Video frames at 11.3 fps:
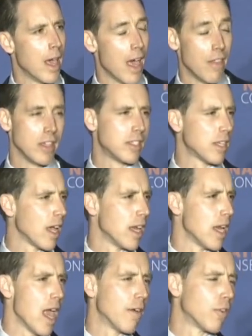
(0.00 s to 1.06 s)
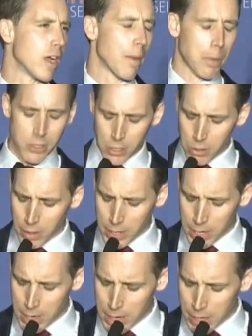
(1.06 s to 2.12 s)
And they say it at every
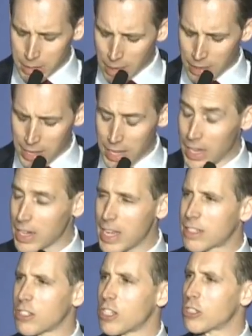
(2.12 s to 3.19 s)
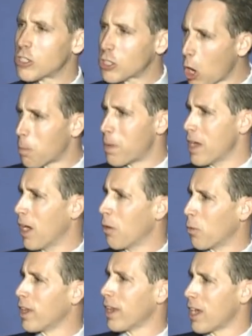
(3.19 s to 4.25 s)
opportunity that they get. It's a dystopia,
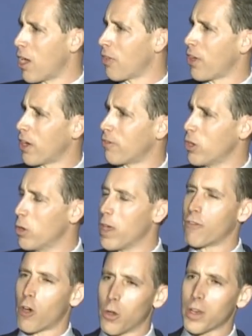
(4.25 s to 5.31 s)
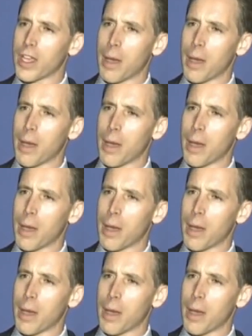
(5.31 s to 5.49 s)
really, on their view, if only